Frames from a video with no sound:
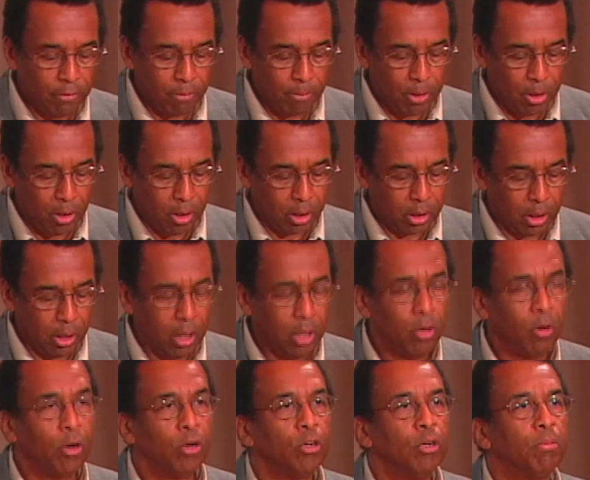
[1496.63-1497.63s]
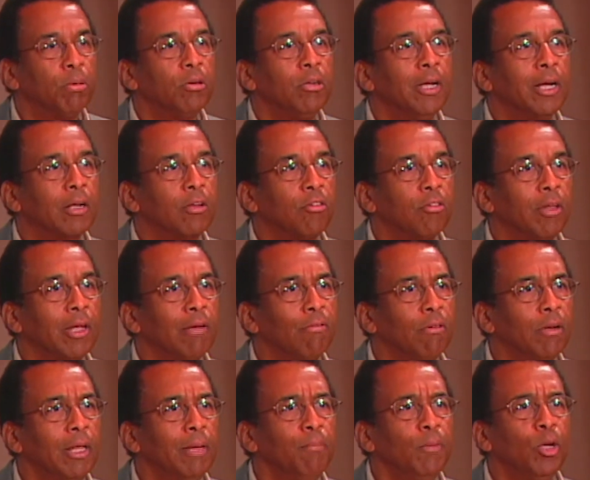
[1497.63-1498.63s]
America in order to protect
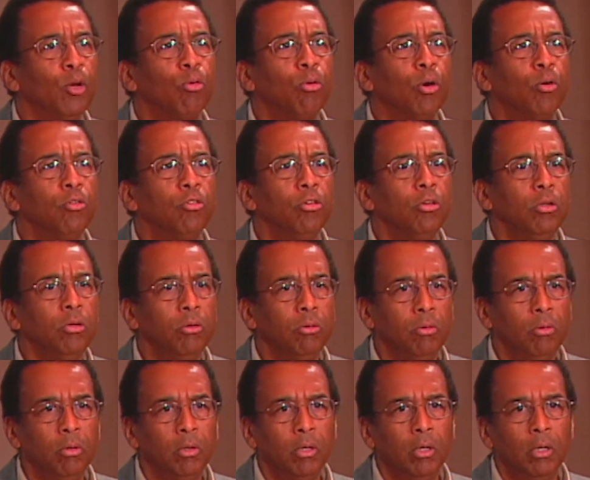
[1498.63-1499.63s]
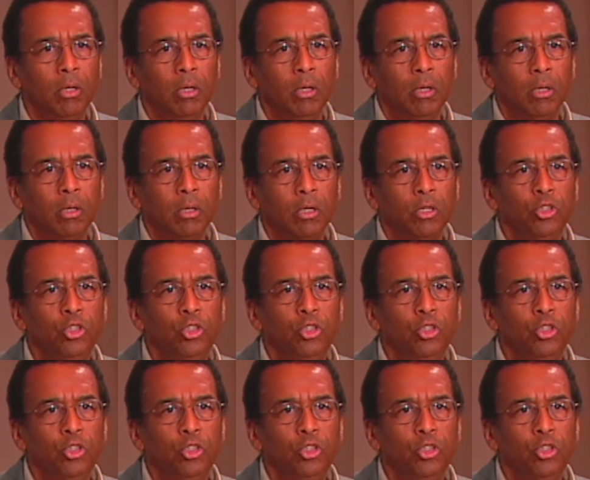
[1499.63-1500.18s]
slavery. Let me quote to you a